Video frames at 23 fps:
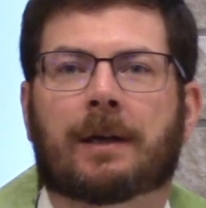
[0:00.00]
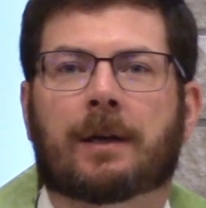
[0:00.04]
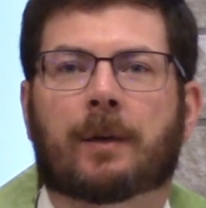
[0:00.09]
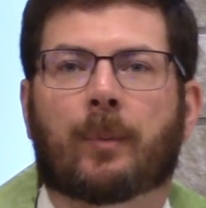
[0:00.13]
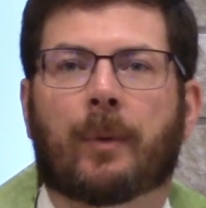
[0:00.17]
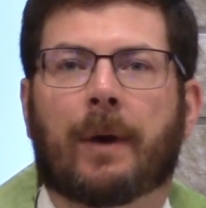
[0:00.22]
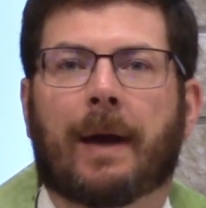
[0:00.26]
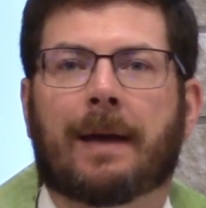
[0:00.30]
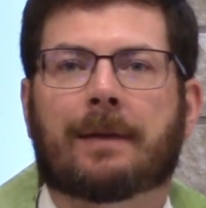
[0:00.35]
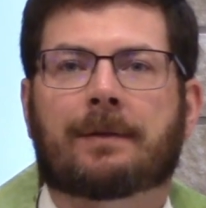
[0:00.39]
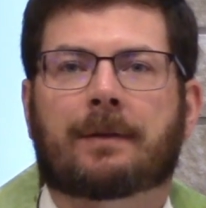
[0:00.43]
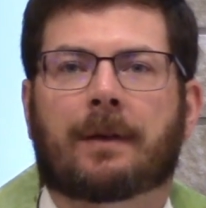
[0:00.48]

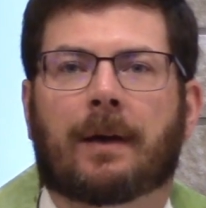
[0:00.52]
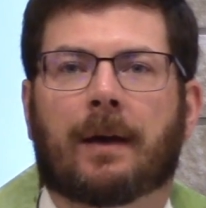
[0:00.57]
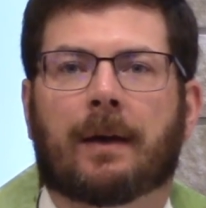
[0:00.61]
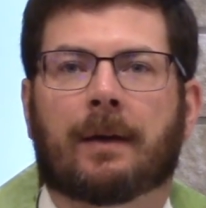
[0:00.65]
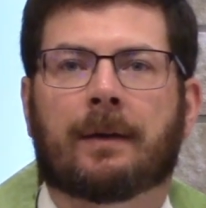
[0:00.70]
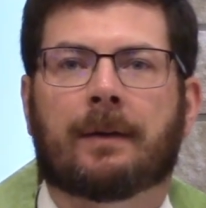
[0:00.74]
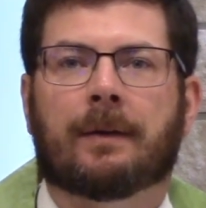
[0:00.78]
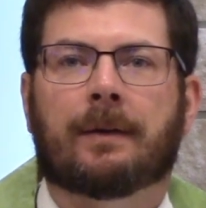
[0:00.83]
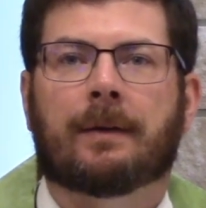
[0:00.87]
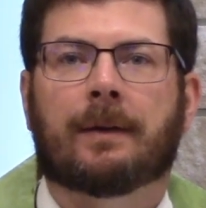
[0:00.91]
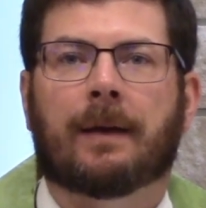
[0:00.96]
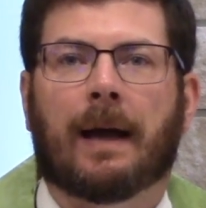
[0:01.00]

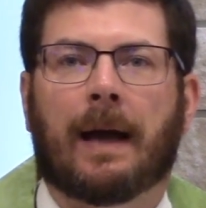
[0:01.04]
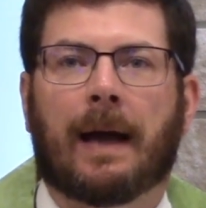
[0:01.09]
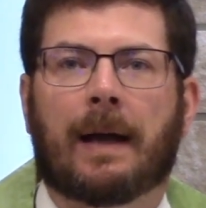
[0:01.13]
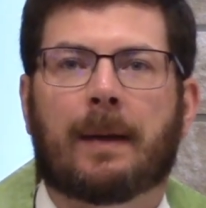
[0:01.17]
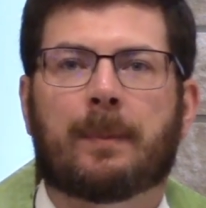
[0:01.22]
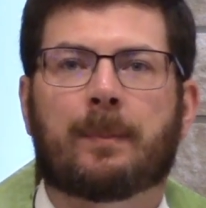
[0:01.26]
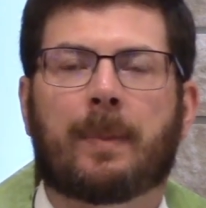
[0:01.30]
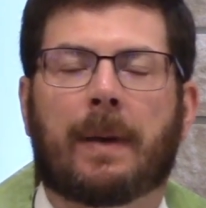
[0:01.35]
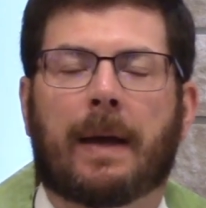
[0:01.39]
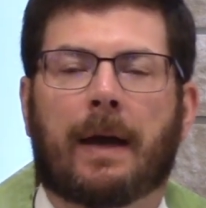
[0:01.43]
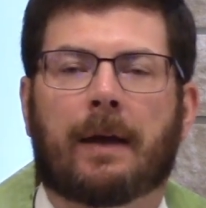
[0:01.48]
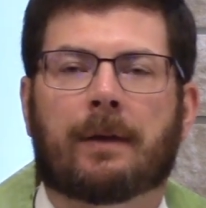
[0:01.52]
Nebraska.
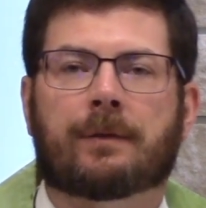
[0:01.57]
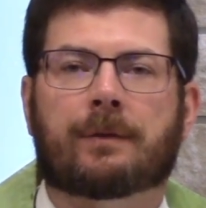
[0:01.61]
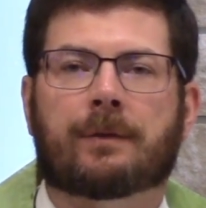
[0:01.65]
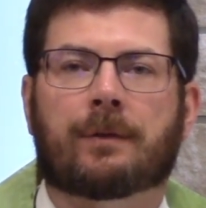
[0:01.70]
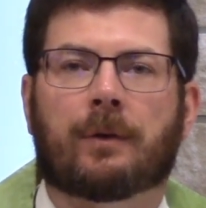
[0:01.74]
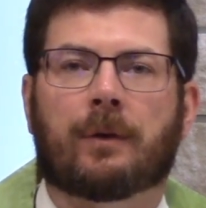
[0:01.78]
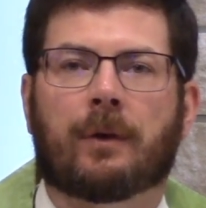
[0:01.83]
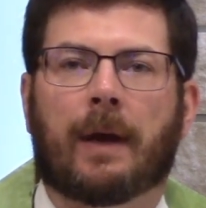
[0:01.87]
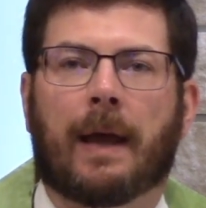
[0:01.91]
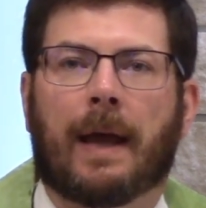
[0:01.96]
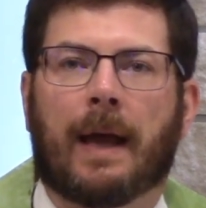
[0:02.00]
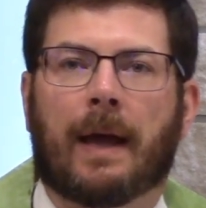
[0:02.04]
I'm
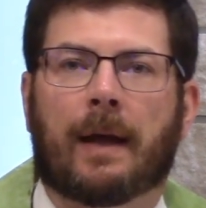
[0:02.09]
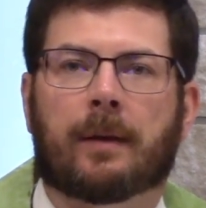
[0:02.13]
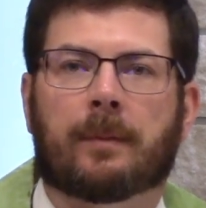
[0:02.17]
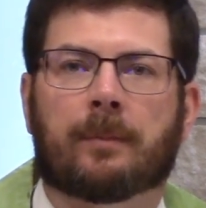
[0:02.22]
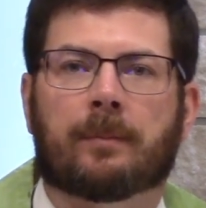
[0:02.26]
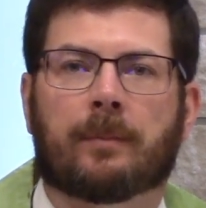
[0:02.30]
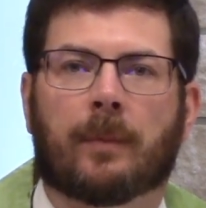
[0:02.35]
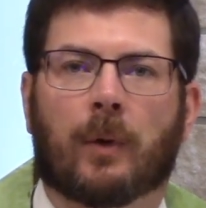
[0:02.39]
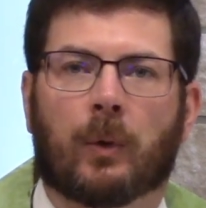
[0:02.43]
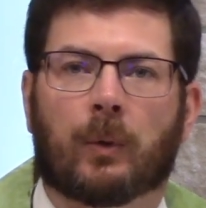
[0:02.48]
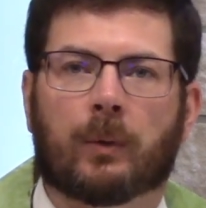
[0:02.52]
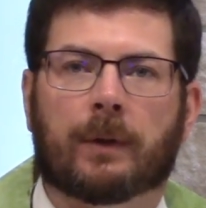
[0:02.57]
Pastor
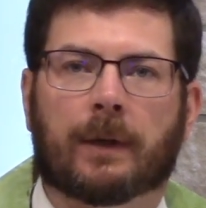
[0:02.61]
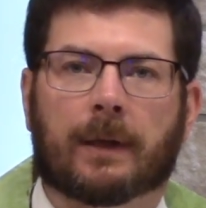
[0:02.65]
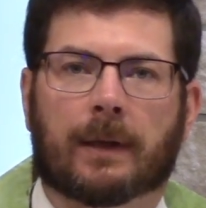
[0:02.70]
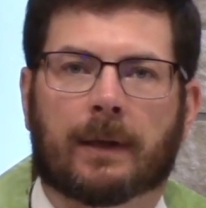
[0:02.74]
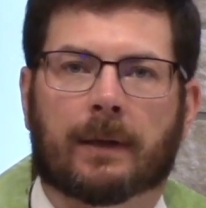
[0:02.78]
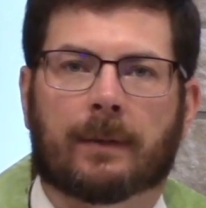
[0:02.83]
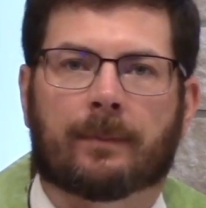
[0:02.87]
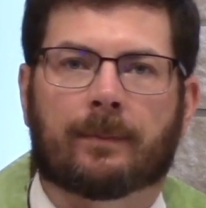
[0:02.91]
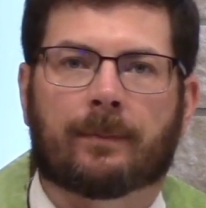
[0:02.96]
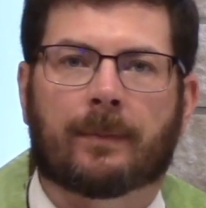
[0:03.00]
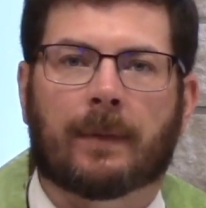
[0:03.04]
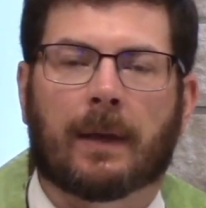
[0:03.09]
Adam
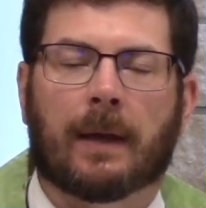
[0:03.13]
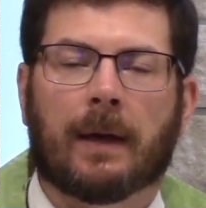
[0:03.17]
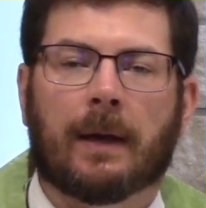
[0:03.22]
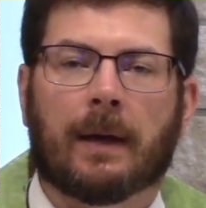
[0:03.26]
Moline.